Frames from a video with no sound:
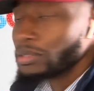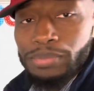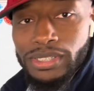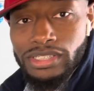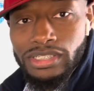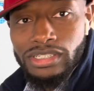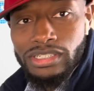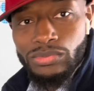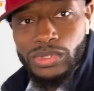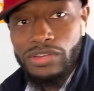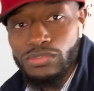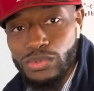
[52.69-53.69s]
picture,
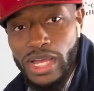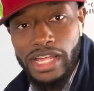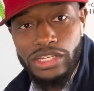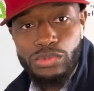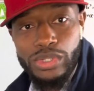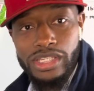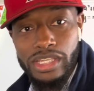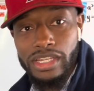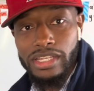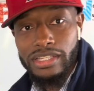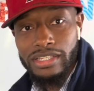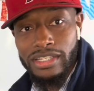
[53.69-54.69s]
whatever you gotta do to get it.